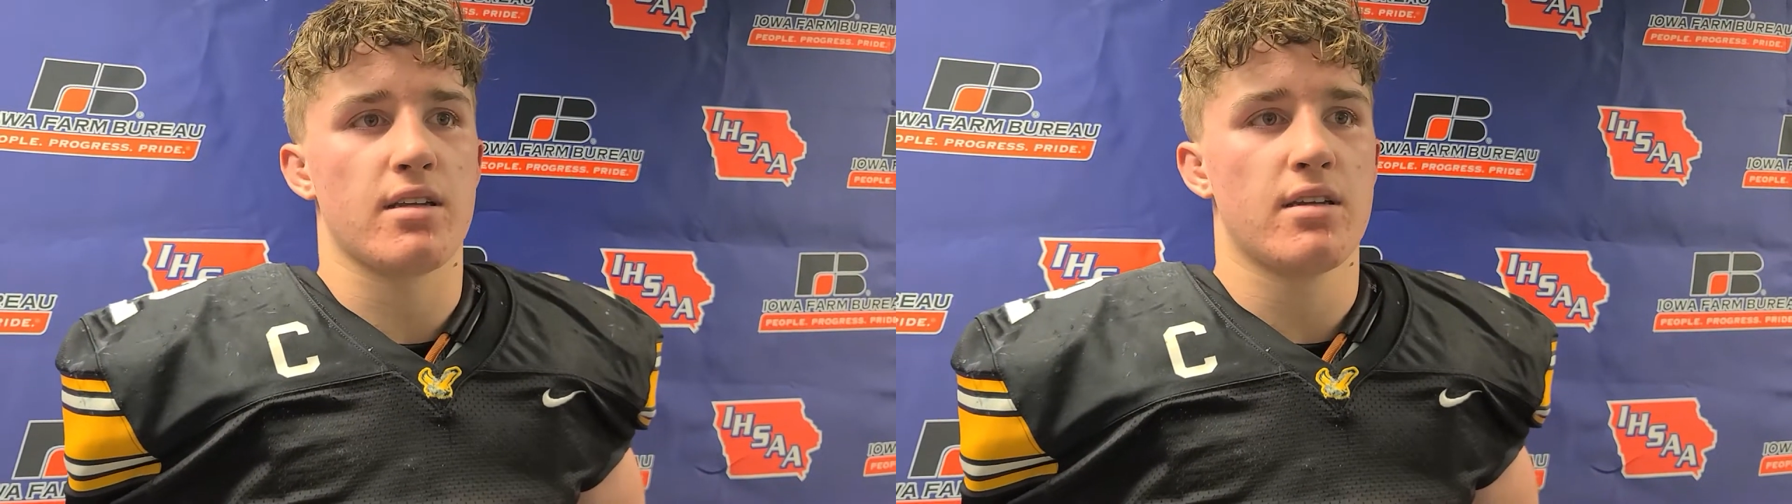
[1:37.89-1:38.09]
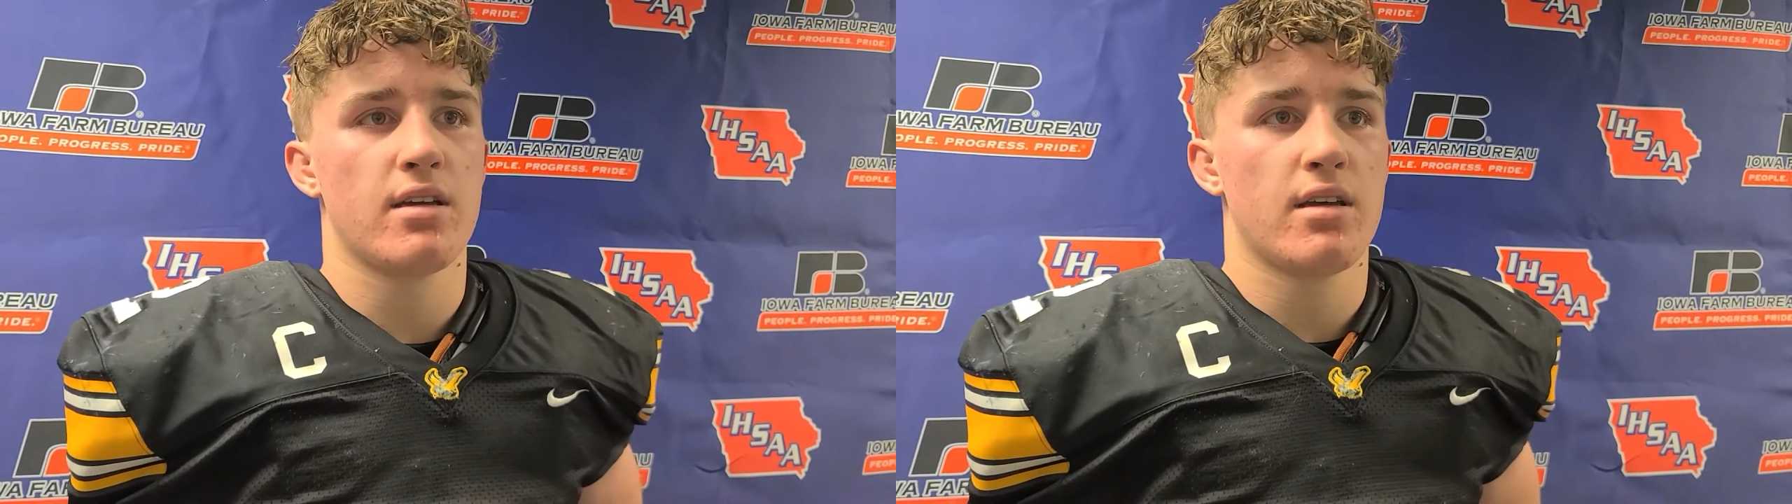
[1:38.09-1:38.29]

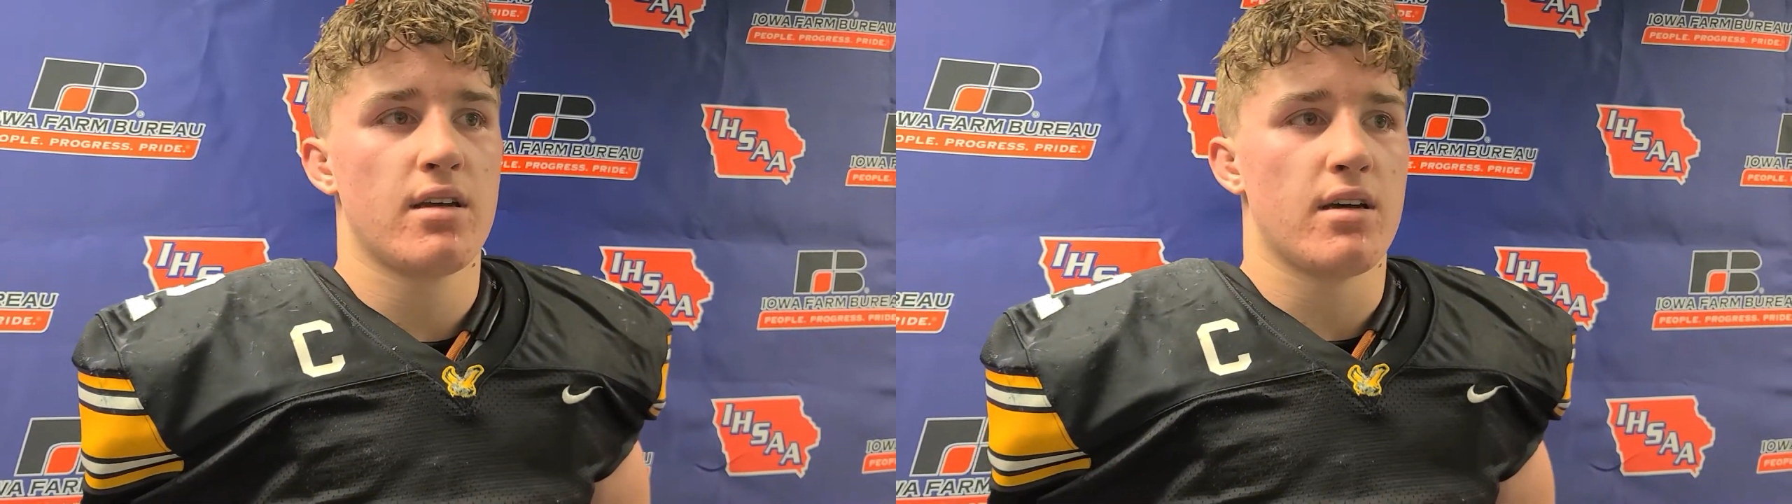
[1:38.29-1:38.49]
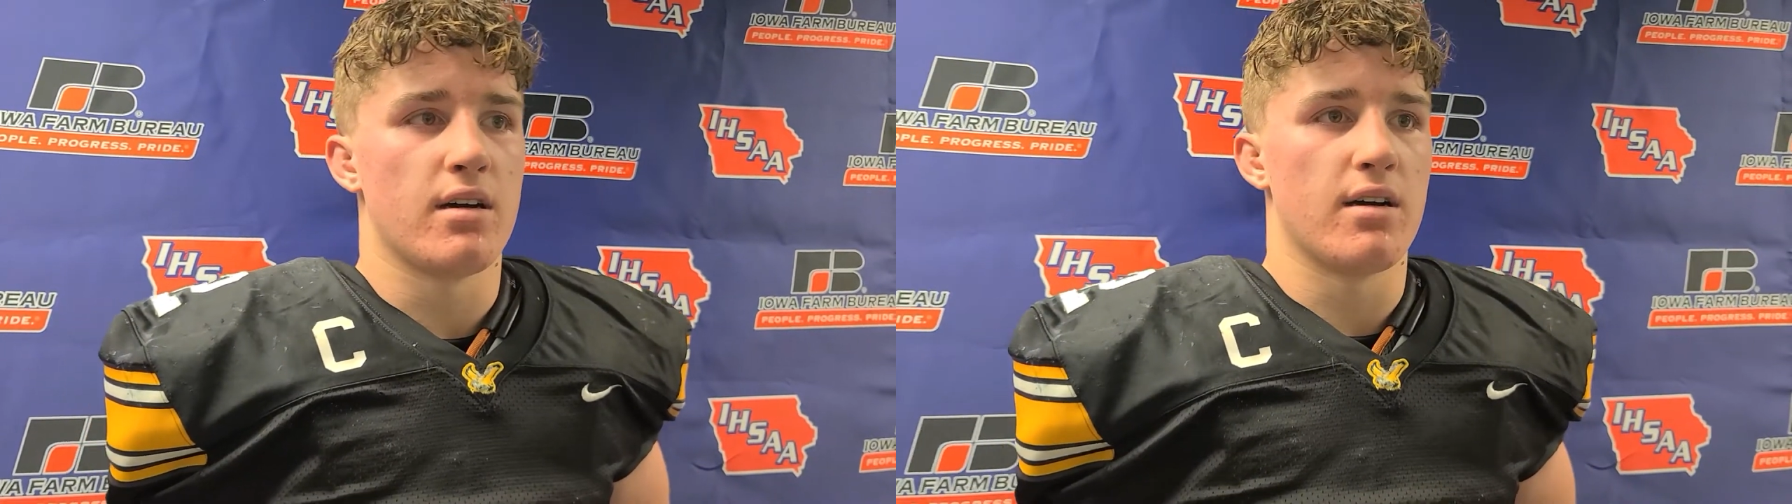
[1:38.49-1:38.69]

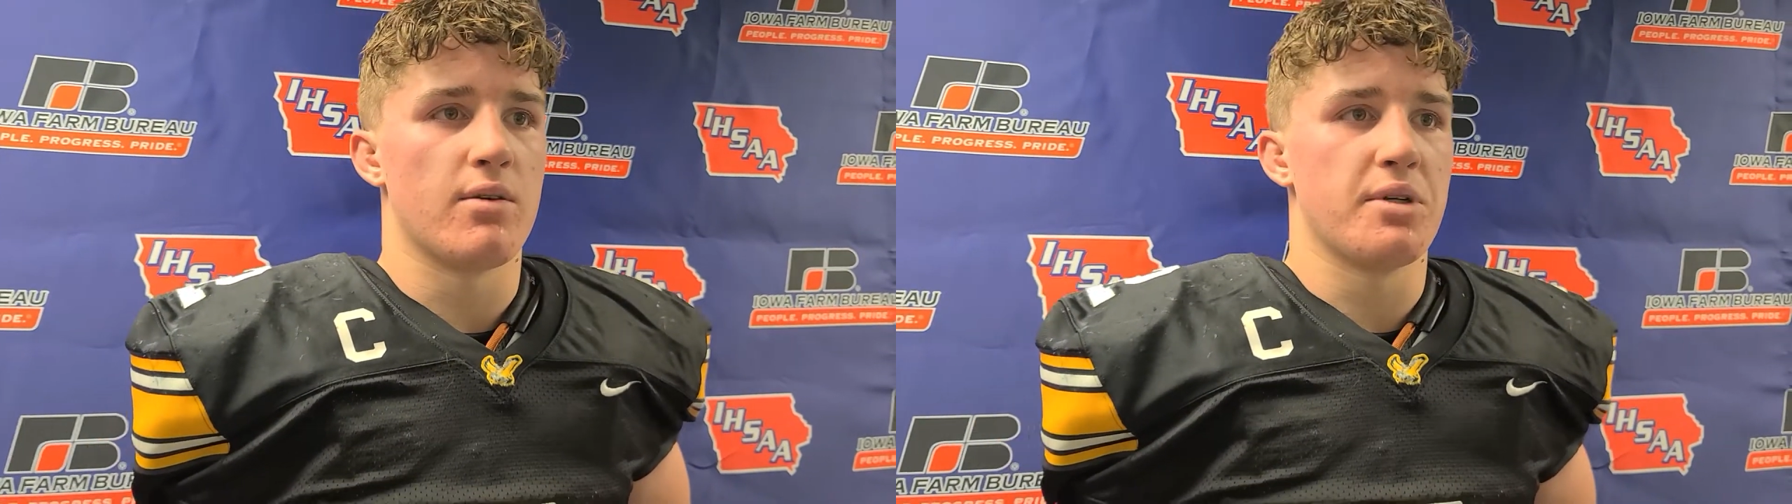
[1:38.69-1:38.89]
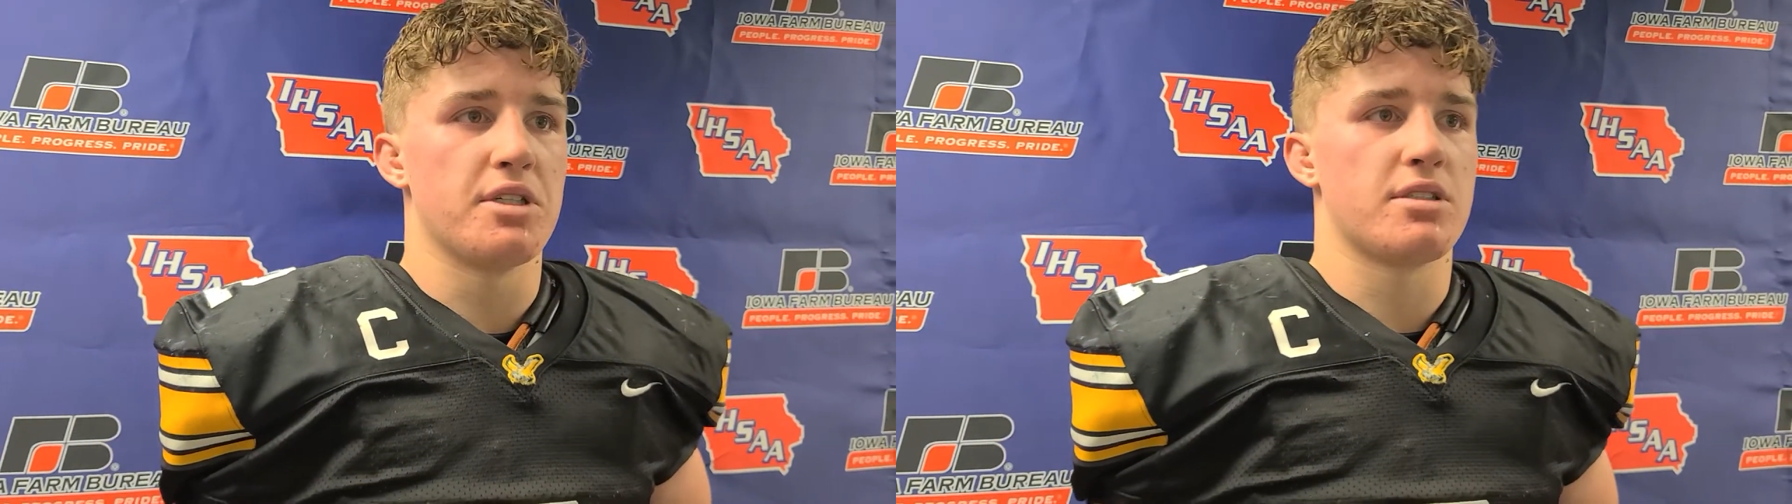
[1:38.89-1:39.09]
and
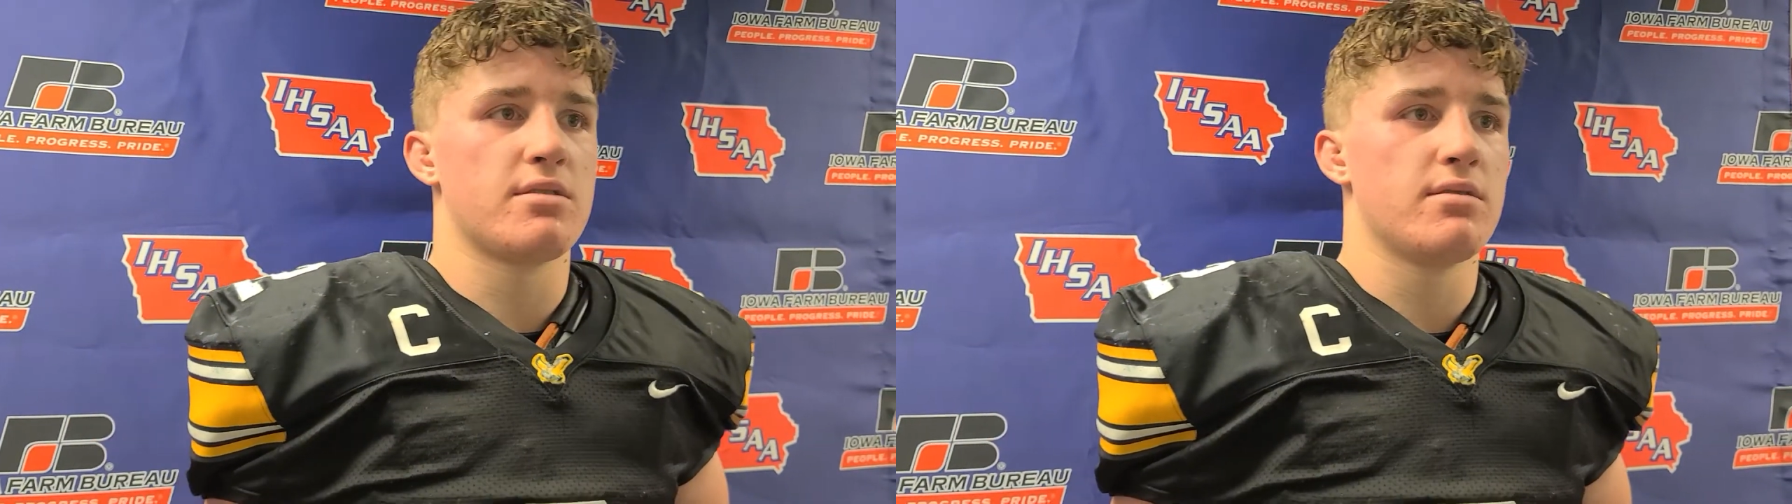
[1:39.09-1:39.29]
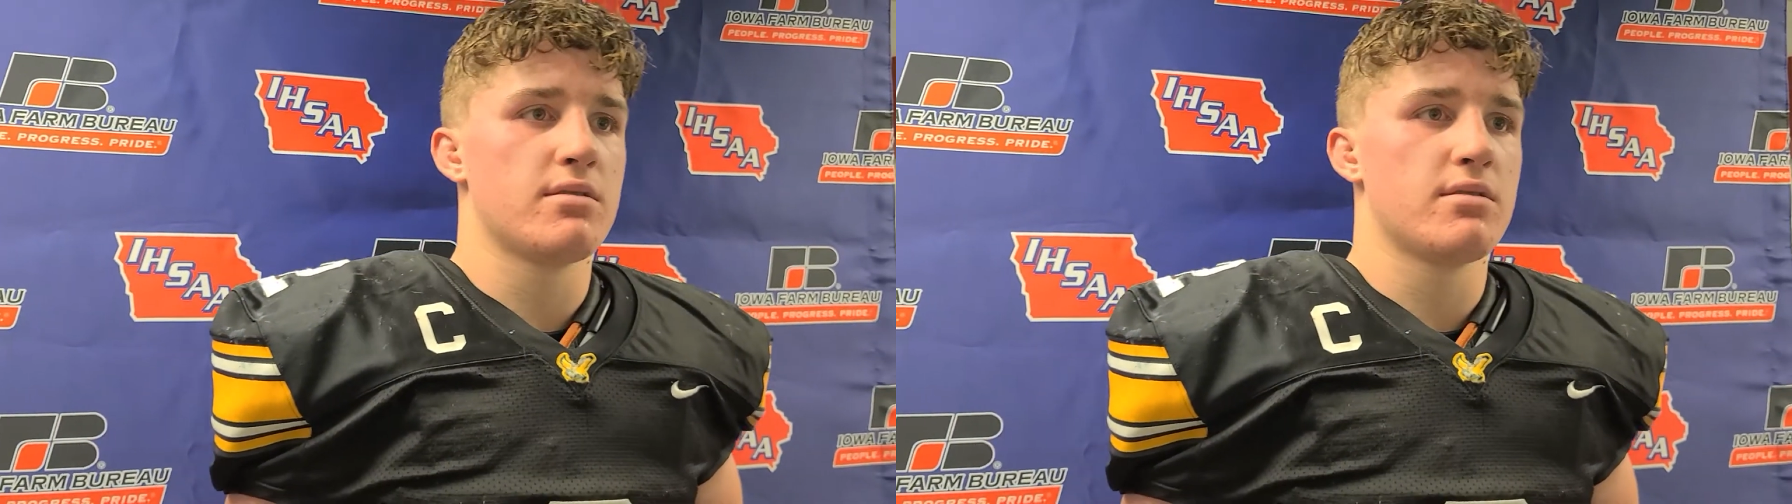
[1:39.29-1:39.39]
uh, we just